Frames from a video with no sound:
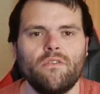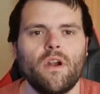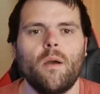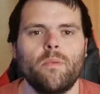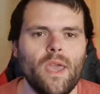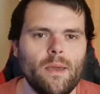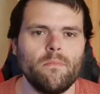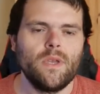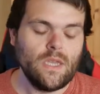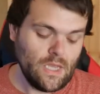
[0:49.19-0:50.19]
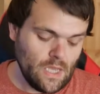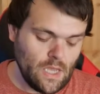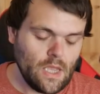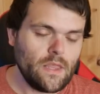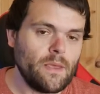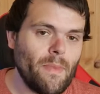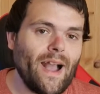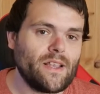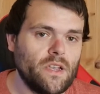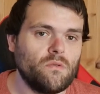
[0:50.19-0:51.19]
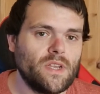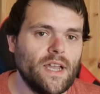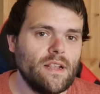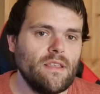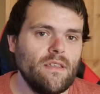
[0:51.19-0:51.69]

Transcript: RPM. They max out that.